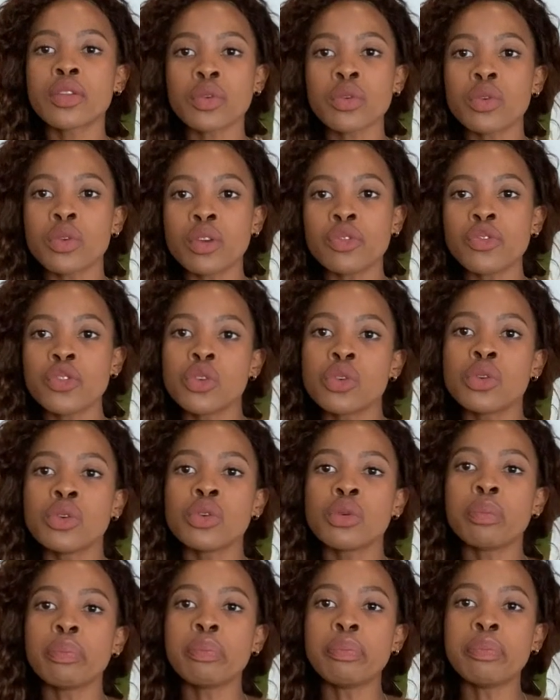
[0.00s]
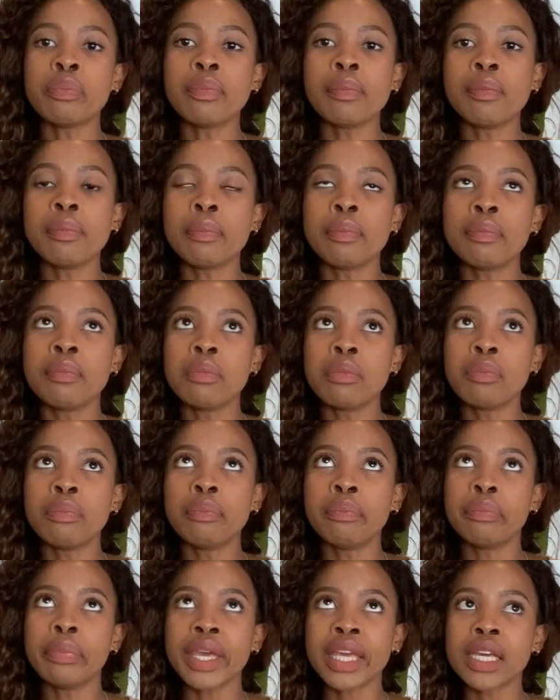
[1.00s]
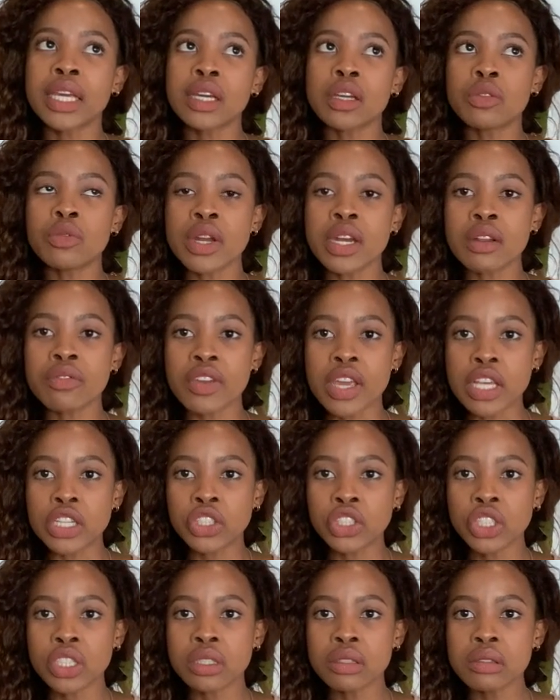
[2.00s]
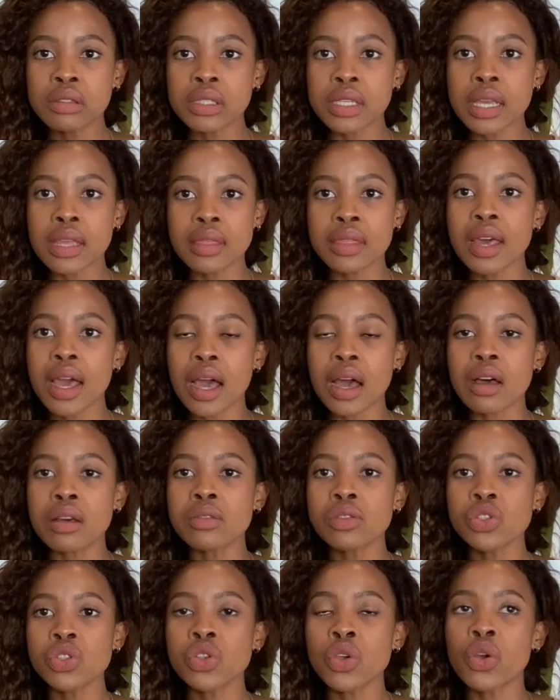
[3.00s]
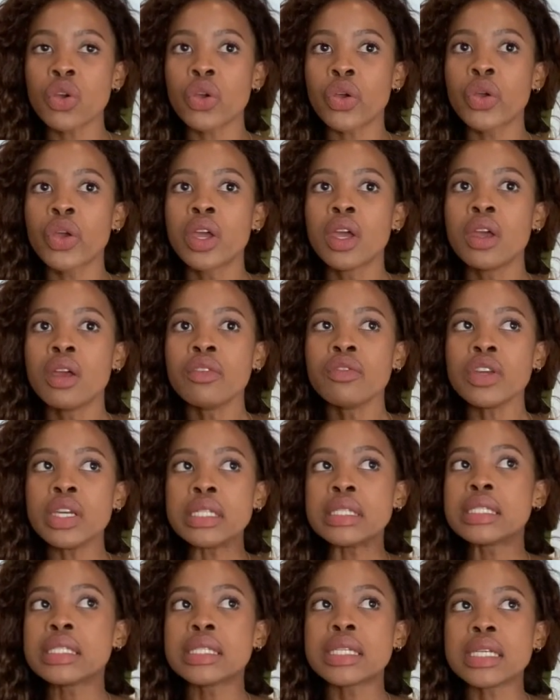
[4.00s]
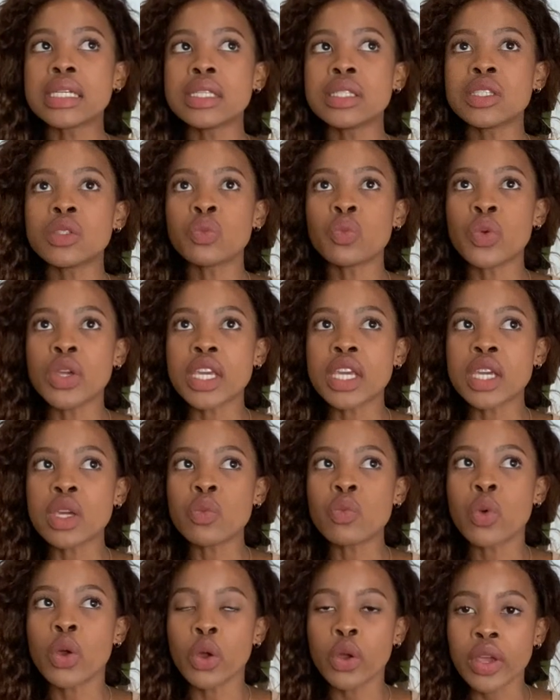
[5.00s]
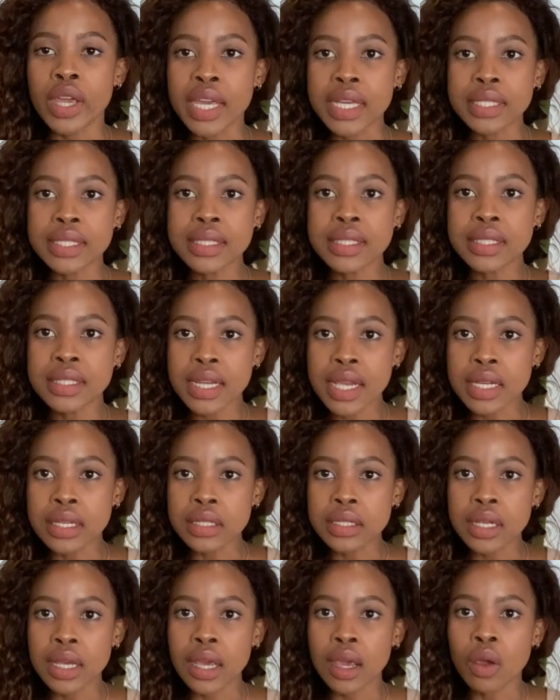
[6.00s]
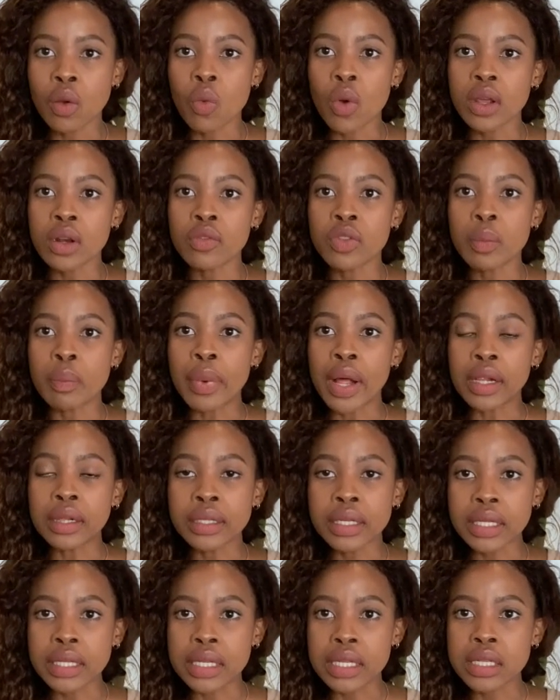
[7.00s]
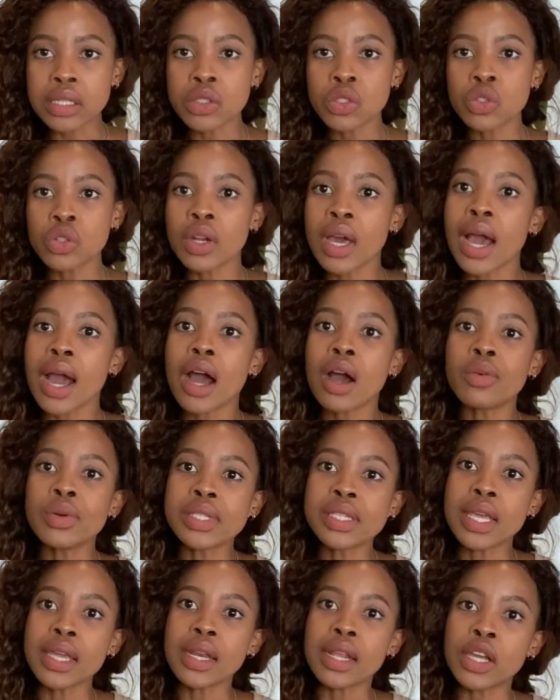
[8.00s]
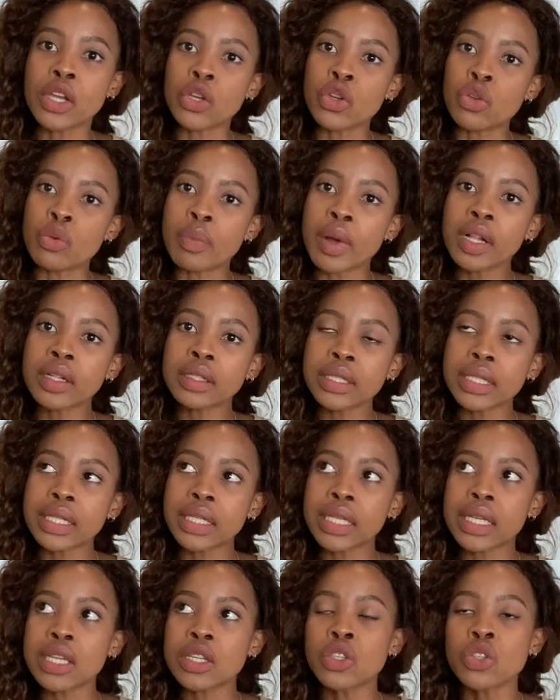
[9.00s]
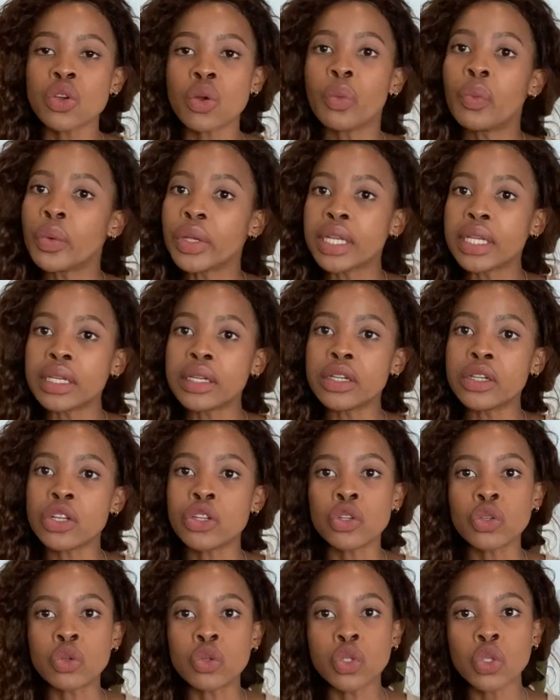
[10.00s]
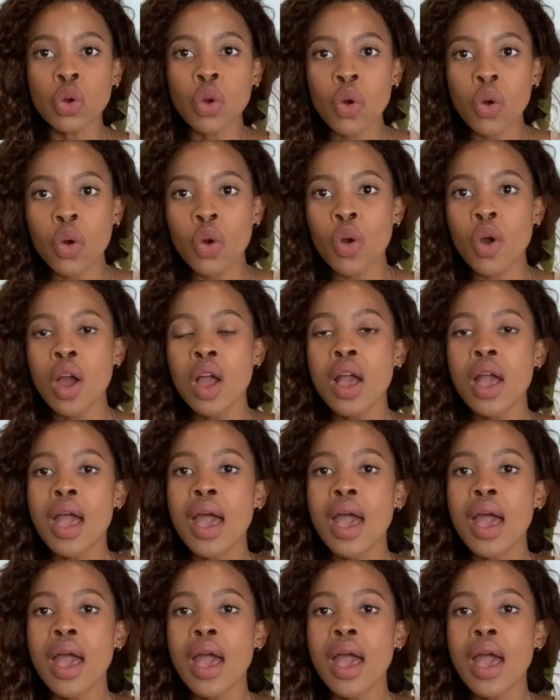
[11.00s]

through a few bigger renovations in the house. So for instance, we were extending one of the balconies. So now I was getting a new balcony, so we needed a new door,